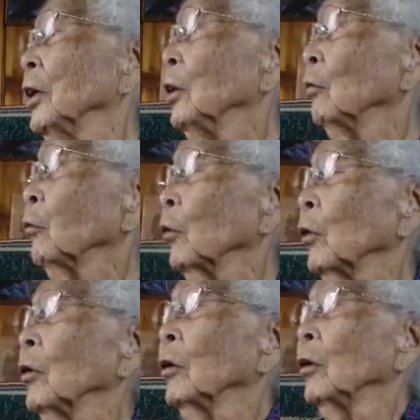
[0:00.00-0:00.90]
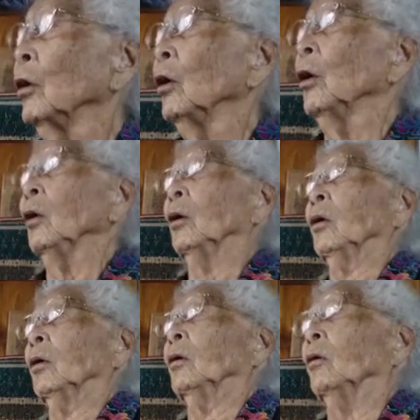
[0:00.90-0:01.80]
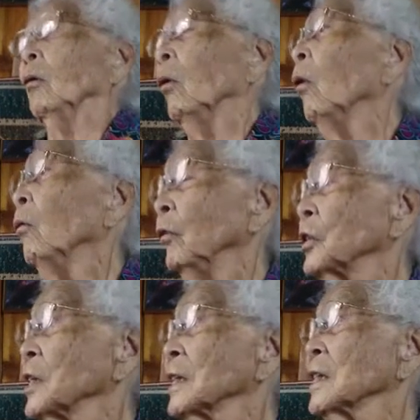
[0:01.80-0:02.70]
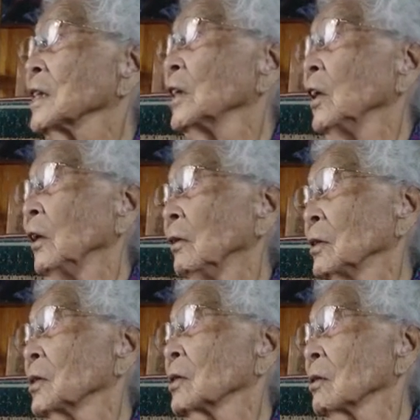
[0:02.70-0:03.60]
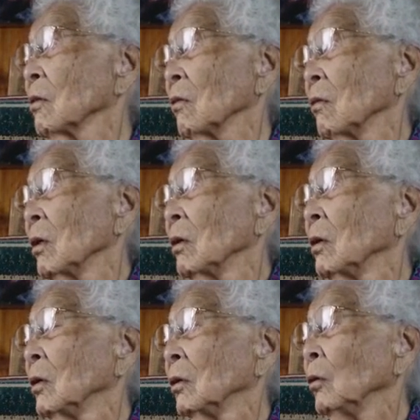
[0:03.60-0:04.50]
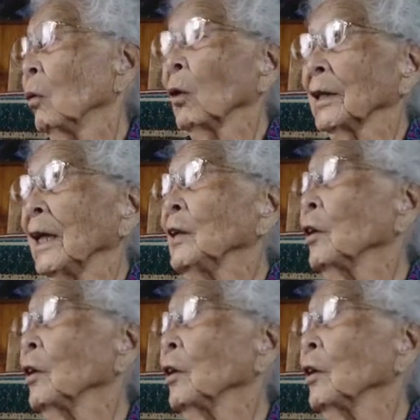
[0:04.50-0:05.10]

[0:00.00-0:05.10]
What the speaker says: here for over 60 years, so what they